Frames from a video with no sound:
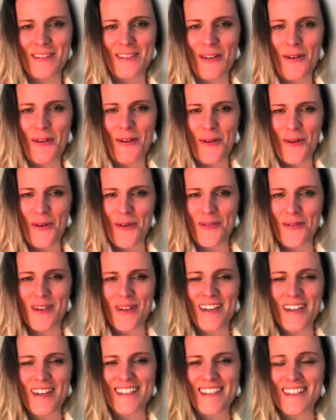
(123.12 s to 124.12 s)
not
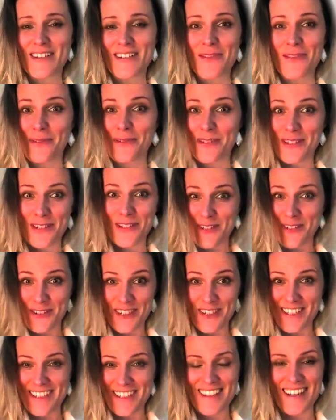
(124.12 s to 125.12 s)
always the coolest
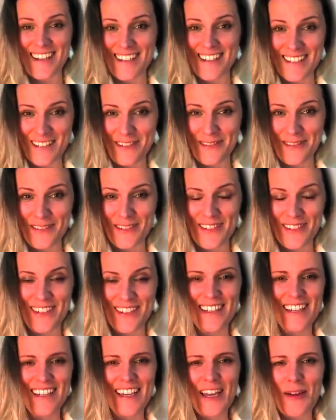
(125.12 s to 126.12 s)
choice in high school,
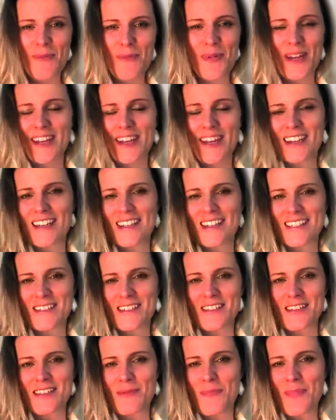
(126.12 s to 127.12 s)
but it is
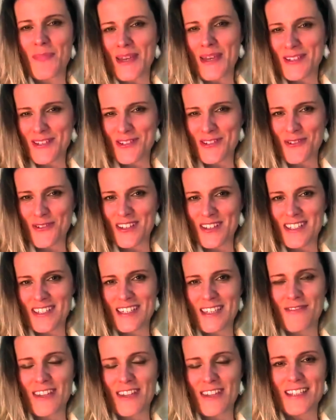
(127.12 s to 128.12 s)
the best choice
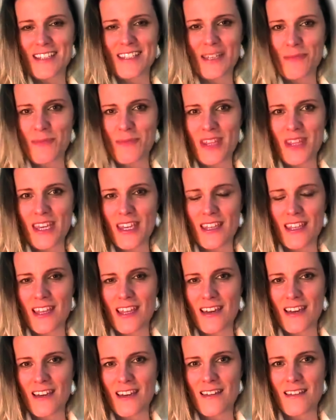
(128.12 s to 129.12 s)
if that's something
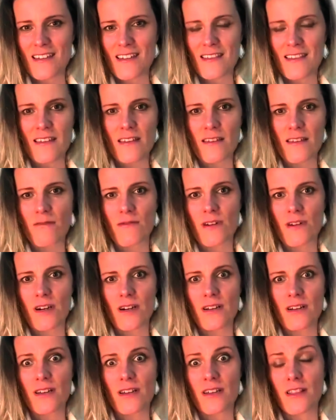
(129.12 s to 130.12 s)
that, that you
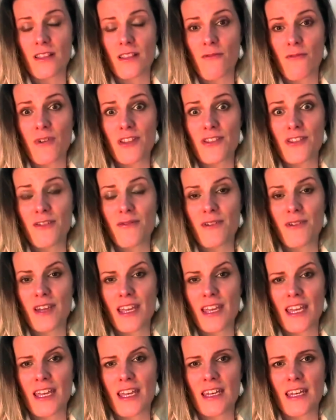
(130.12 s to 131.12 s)
are in love with
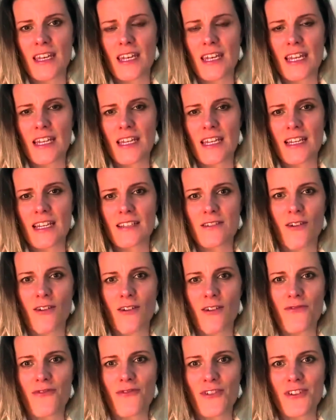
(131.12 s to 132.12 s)
doing. And it has
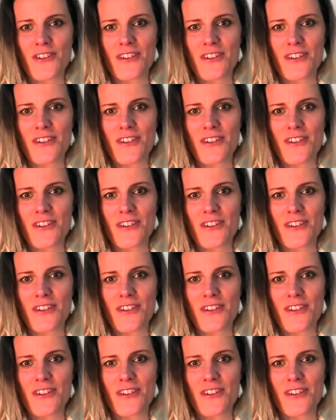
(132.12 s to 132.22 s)
offered